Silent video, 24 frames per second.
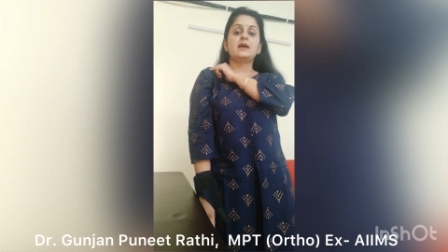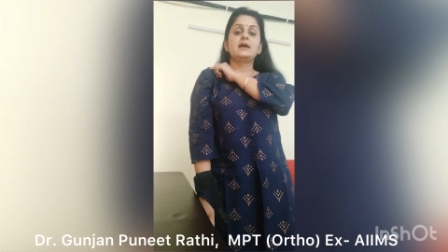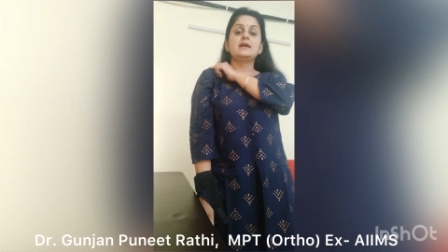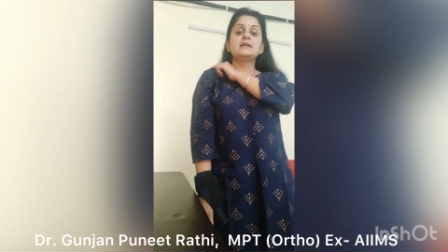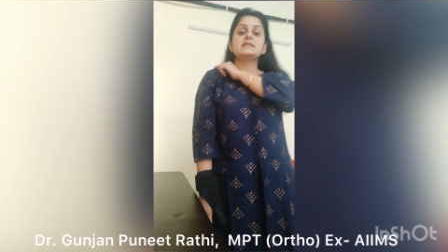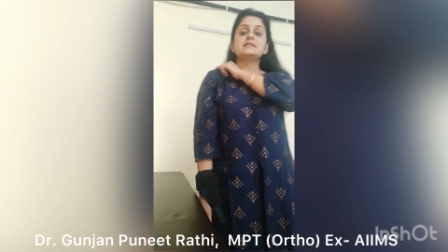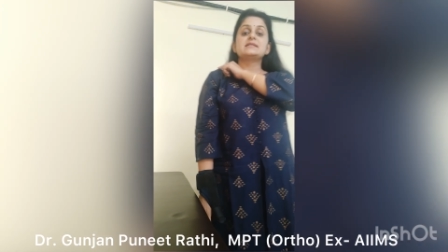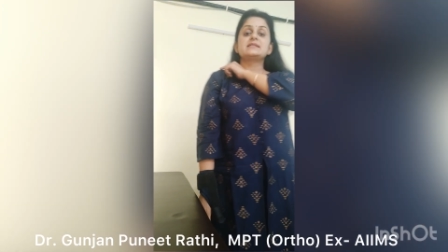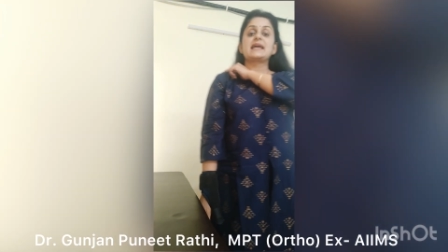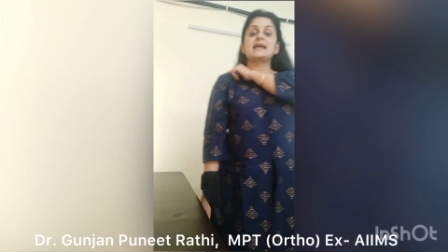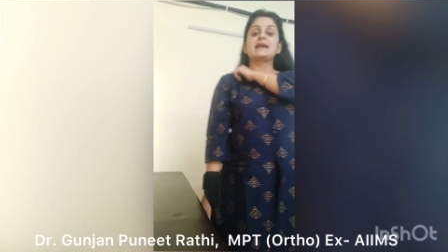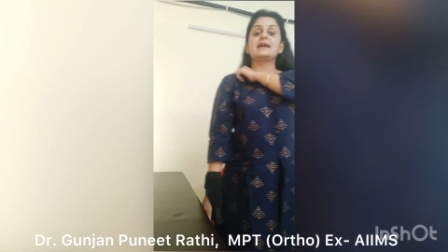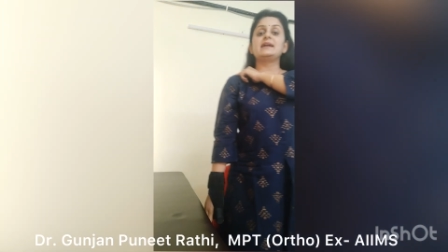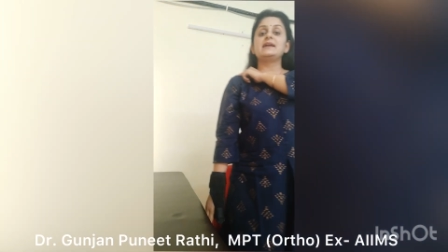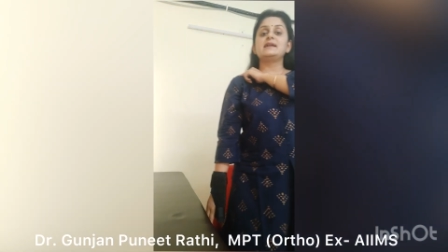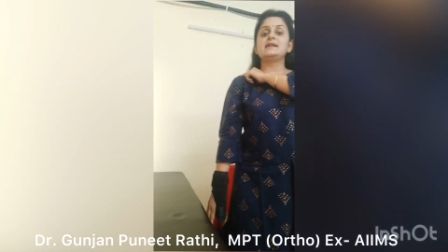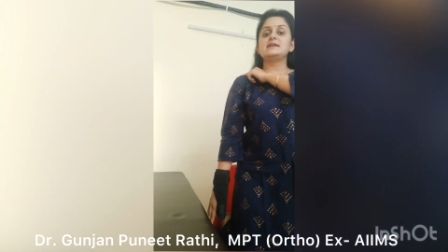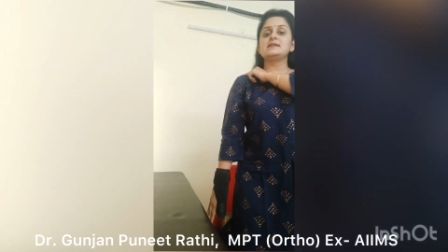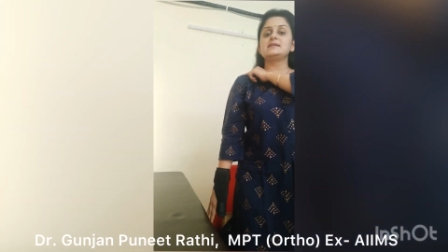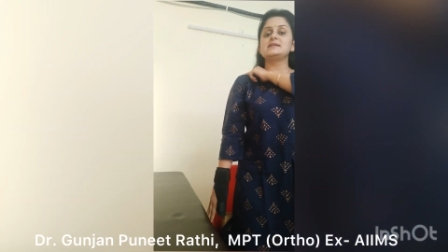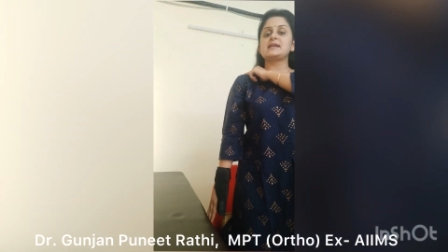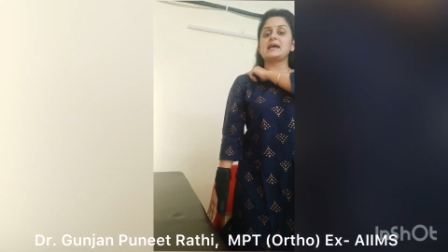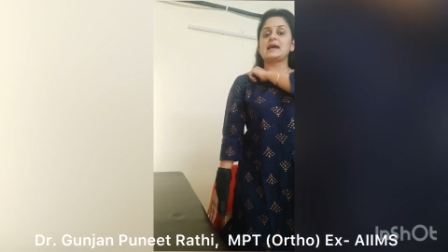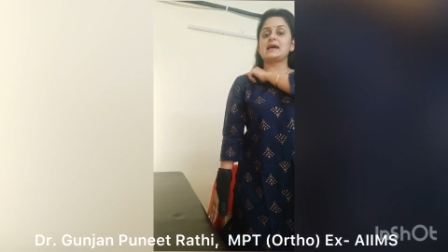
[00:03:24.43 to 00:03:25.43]
Second
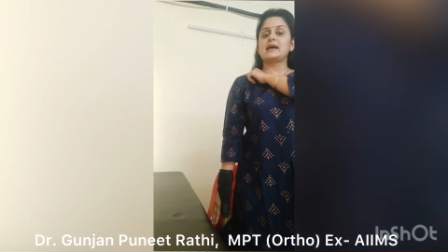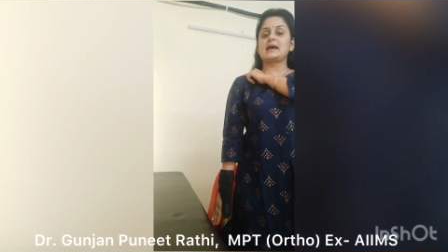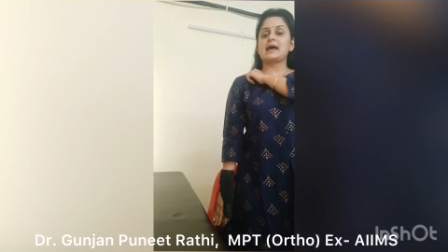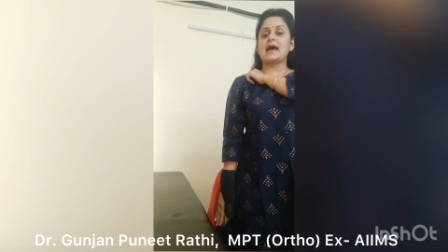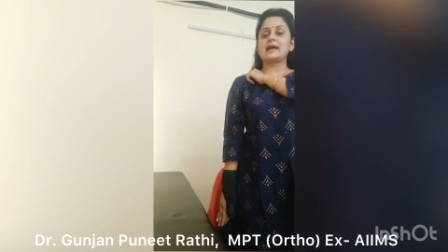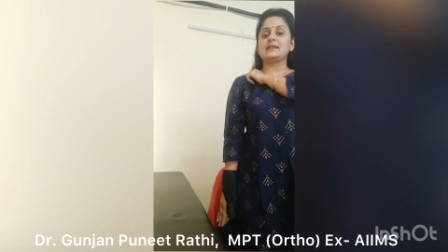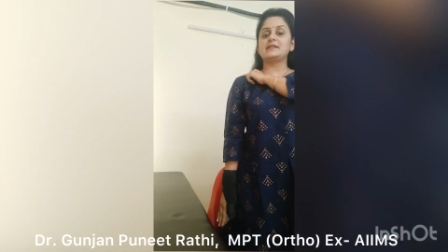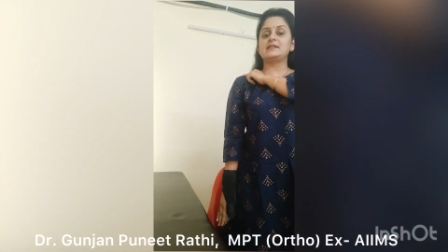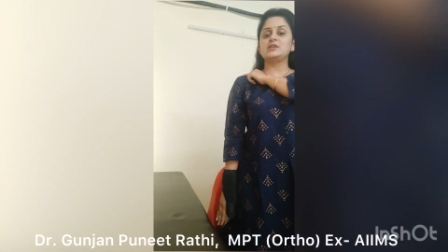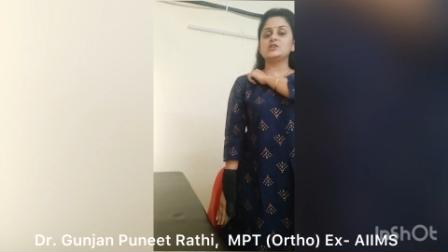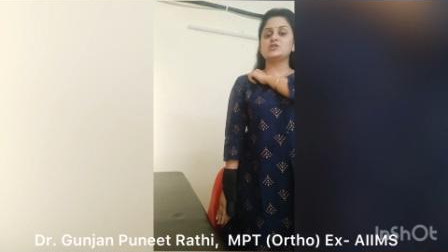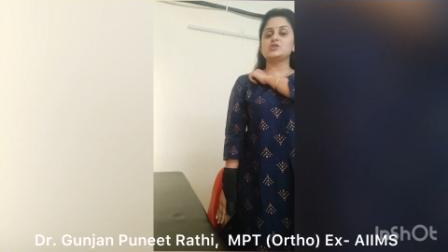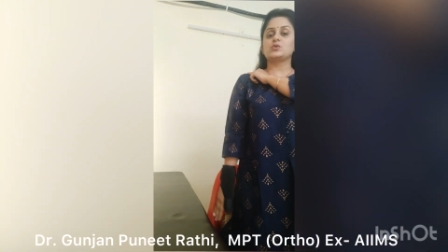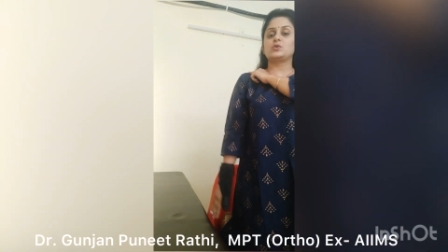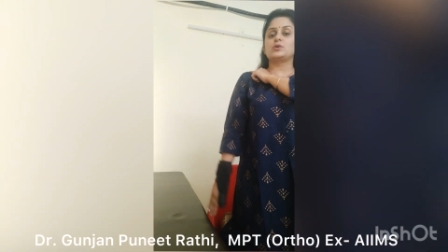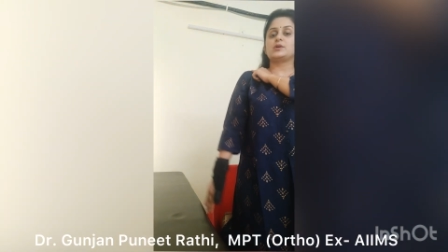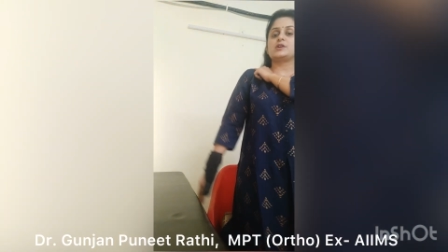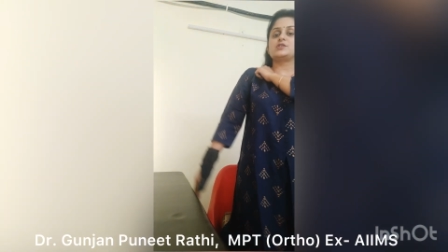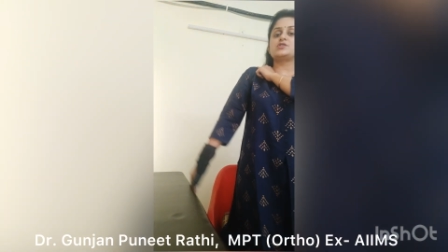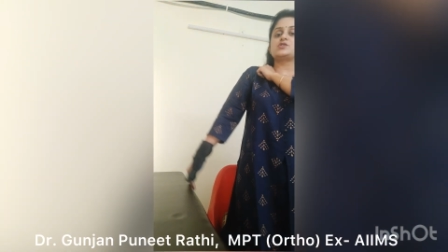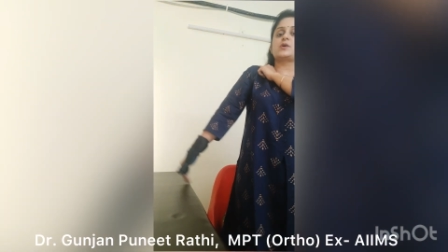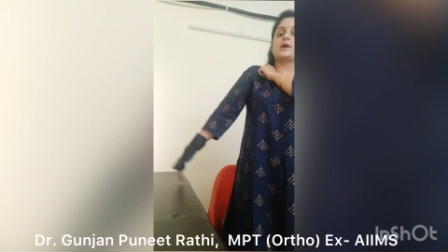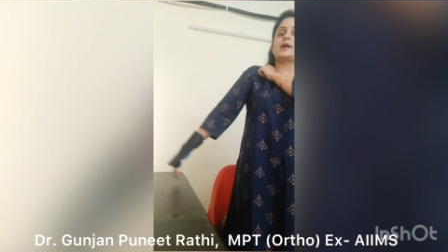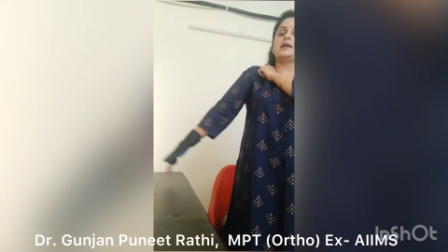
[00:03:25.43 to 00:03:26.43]
is at the shoulder
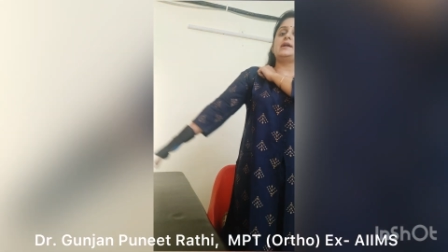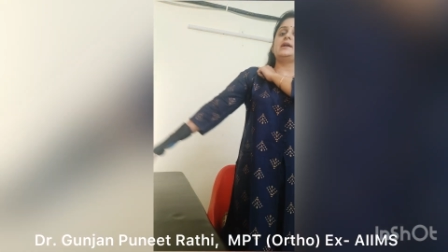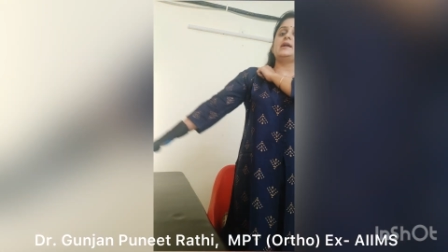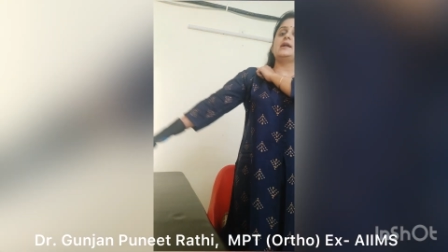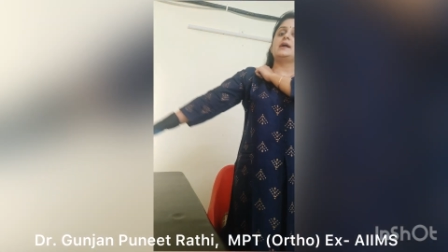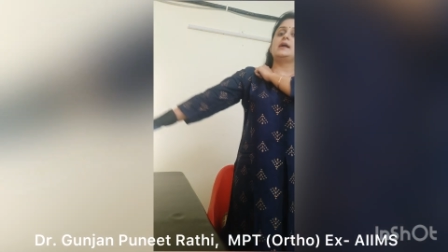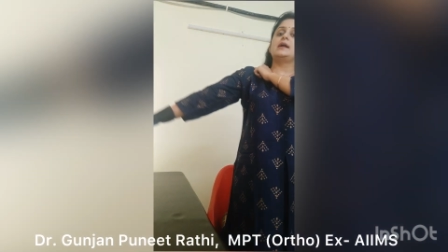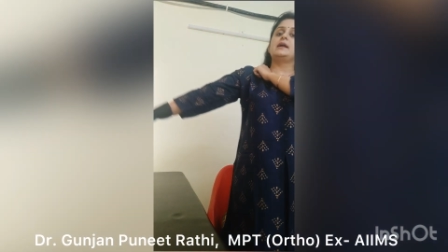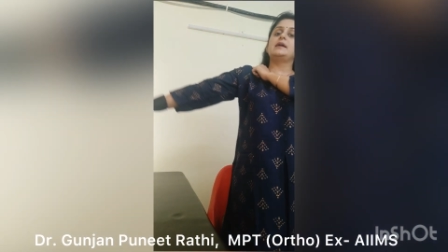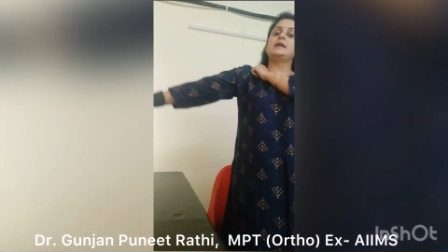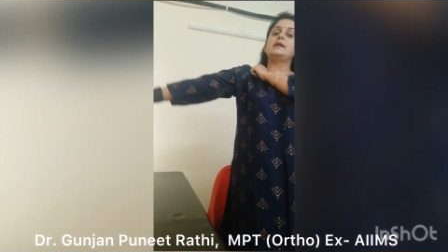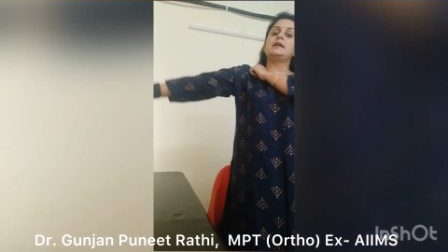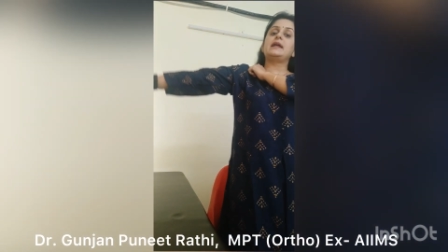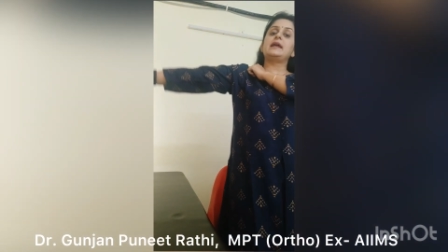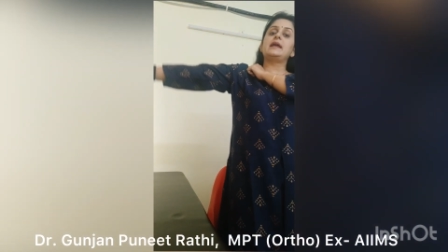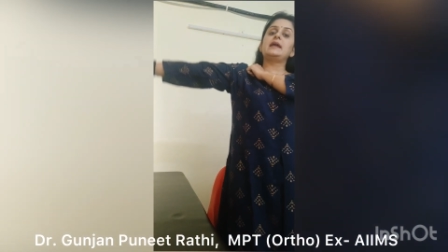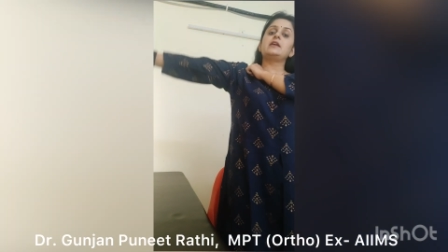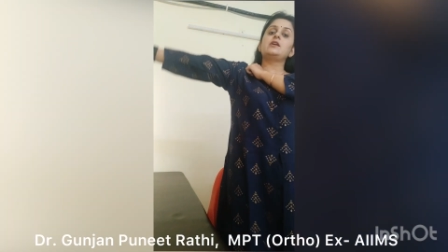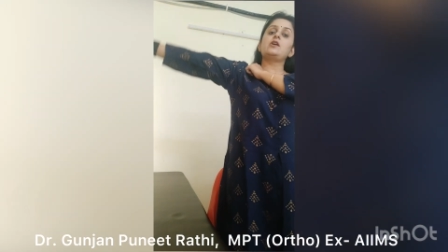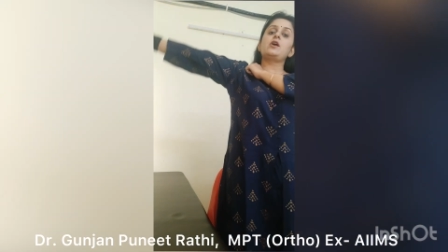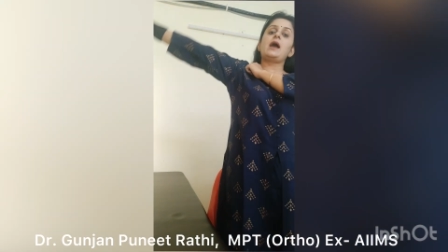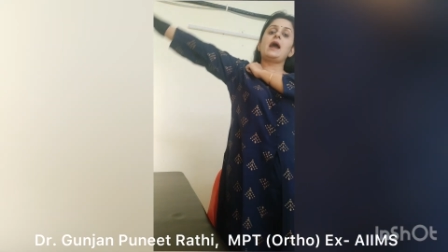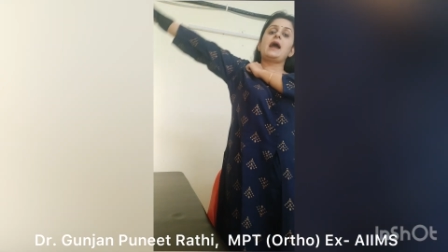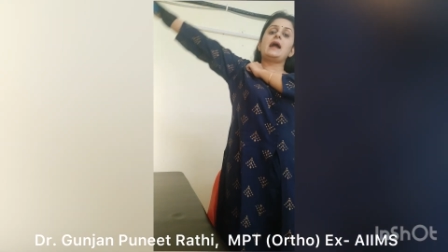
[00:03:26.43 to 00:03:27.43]
joint. Take
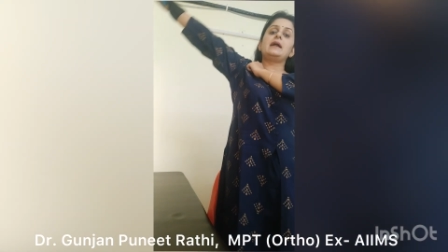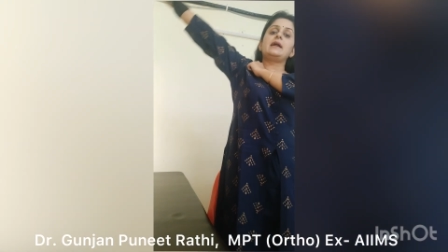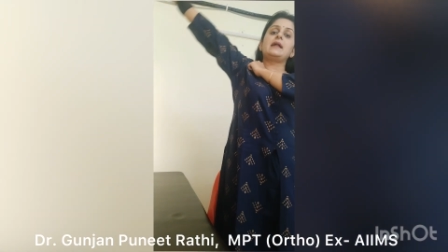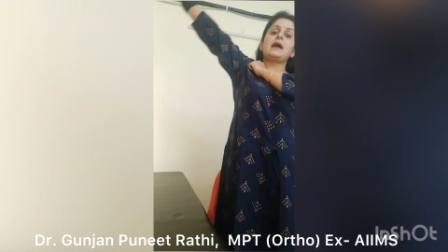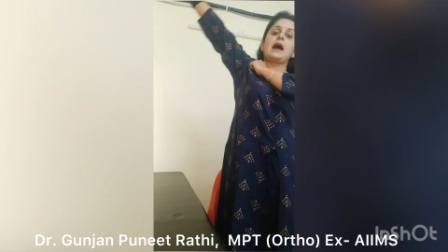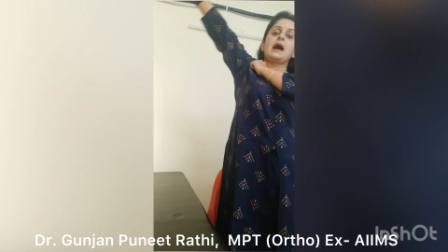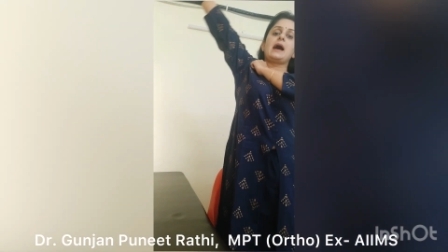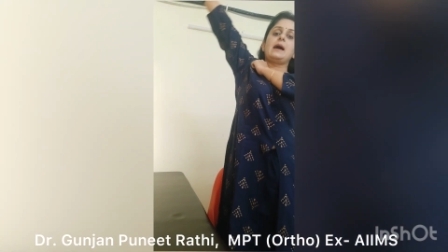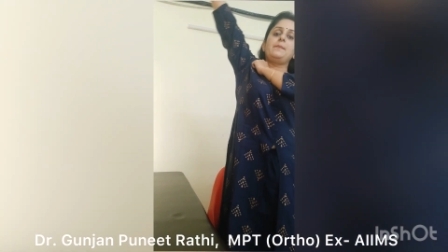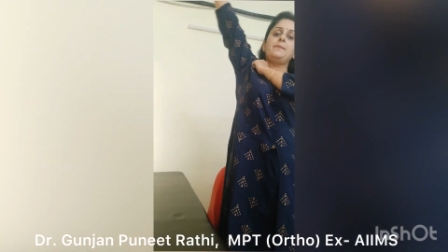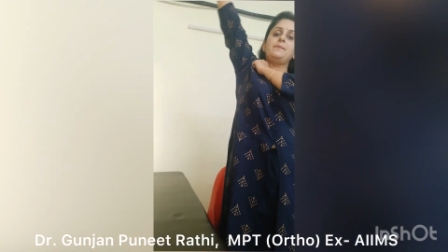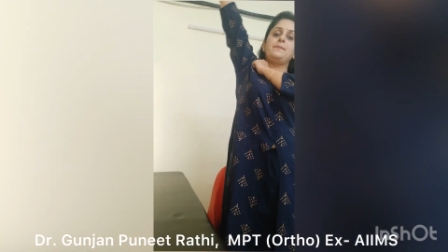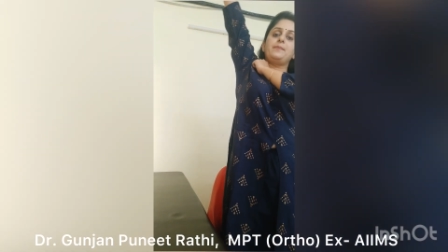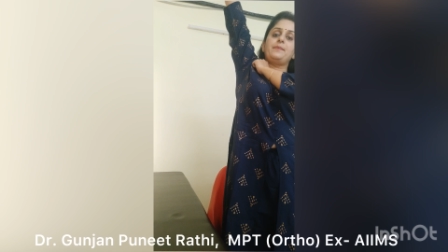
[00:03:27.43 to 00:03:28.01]
your hand up,